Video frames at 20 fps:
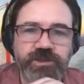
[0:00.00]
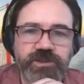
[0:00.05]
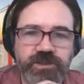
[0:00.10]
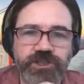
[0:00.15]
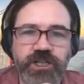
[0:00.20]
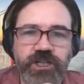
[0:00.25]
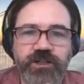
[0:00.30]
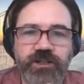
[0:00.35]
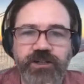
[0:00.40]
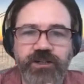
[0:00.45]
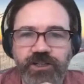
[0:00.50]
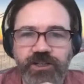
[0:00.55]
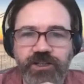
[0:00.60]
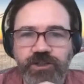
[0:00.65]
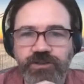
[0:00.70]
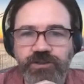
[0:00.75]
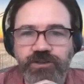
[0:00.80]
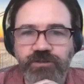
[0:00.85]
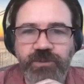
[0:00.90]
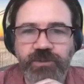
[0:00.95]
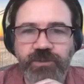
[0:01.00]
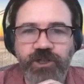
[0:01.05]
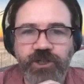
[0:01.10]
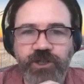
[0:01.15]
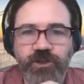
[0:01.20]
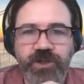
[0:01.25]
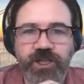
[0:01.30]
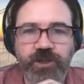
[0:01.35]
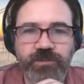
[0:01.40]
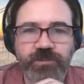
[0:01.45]
generally used for
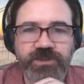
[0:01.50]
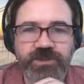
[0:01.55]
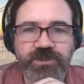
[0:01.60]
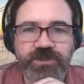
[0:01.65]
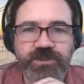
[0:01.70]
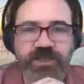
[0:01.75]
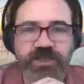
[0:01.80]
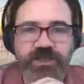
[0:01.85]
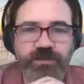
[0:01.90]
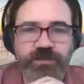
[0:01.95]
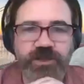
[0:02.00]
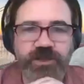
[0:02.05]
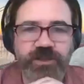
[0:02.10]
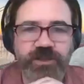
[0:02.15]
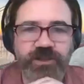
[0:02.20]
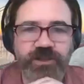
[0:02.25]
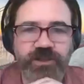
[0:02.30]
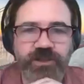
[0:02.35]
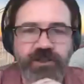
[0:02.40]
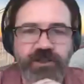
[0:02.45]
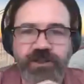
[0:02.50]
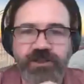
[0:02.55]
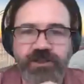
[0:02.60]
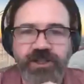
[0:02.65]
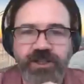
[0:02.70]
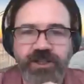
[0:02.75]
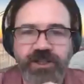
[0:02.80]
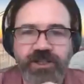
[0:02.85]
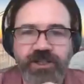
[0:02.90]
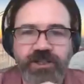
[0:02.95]
microbiome science. But
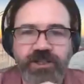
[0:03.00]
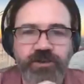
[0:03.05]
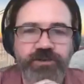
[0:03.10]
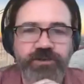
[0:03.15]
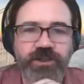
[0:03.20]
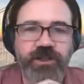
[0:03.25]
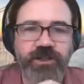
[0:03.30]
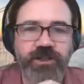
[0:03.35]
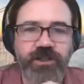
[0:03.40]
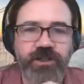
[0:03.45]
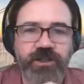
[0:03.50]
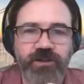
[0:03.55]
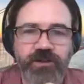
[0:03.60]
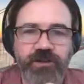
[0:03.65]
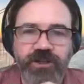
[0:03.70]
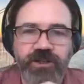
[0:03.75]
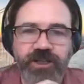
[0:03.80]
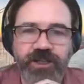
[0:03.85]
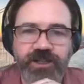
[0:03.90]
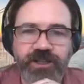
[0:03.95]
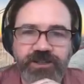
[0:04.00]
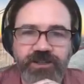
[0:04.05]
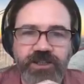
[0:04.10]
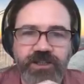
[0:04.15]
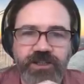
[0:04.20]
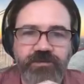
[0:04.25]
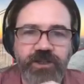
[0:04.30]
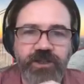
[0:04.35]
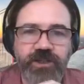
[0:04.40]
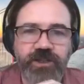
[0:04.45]
you've done a lot, Kai, to
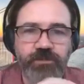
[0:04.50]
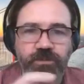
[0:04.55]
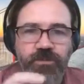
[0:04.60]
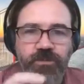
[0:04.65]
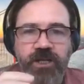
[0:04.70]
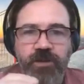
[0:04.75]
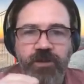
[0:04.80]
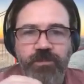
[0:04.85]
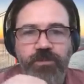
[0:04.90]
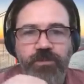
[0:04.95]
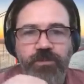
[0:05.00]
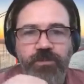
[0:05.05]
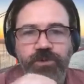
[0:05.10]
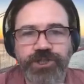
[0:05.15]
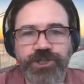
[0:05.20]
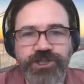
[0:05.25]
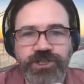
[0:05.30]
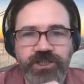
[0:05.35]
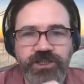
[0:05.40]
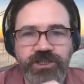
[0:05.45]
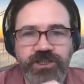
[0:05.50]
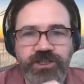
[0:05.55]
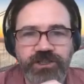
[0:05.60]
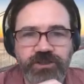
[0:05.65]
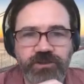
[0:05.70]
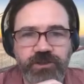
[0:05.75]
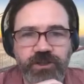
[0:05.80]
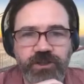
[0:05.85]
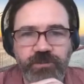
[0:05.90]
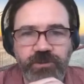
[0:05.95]
kind of like help bridge these
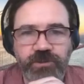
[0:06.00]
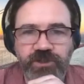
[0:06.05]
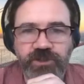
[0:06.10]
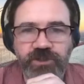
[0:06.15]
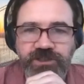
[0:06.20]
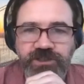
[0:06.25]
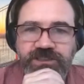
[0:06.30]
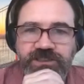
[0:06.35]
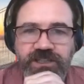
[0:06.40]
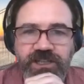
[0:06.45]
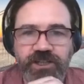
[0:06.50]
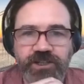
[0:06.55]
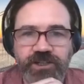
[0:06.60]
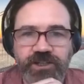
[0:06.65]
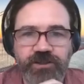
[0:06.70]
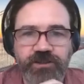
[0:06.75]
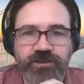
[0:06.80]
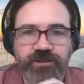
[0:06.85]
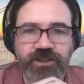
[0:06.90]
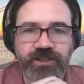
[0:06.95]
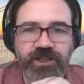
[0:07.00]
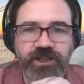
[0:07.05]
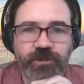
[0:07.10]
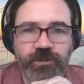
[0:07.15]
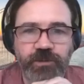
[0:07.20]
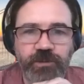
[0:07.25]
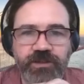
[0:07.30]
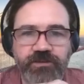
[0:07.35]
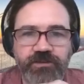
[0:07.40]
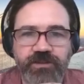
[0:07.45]
two communities together and help
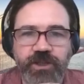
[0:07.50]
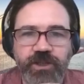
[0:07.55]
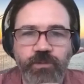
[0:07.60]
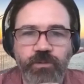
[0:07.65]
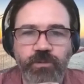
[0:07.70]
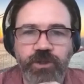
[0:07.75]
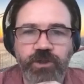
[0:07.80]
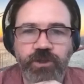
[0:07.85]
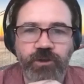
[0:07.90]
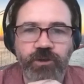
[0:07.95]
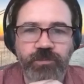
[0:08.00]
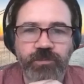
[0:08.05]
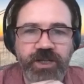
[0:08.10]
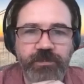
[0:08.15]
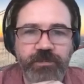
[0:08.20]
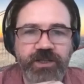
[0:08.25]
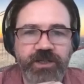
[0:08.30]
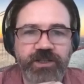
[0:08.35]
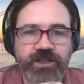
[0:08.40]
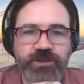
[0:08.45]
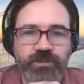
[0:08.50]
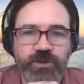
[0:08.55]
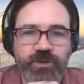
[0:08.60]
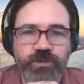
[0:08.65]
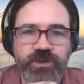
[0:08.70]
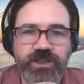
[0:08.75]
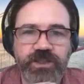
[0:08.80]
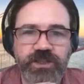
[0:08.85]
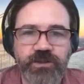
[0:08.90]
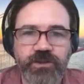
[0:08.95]
kind of like work on mappings
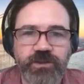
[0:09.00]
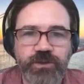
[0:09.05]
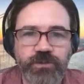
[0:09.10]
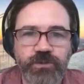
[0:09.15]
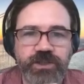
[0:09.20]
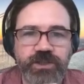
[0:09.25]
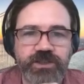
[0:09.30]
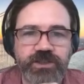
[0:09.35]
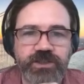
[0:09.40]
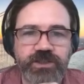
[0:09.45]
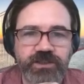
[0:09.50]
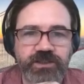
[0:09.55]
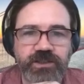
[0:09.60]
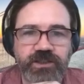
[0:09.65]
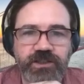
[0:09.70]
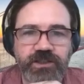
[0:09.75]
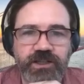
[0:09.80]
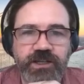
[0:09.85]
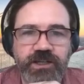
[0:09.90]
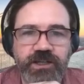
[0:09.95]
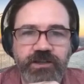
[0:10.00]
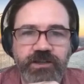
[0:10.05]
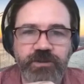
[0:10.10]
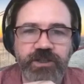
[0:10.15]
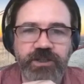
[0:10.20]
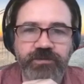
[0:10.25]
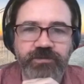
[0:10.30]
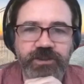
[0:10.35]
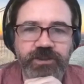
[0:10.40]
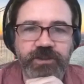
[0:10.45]
between Suite and EnvO.
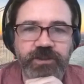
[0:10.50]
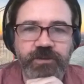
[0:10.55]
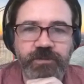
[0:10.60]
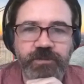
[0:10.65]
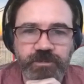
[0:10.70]
Yeah.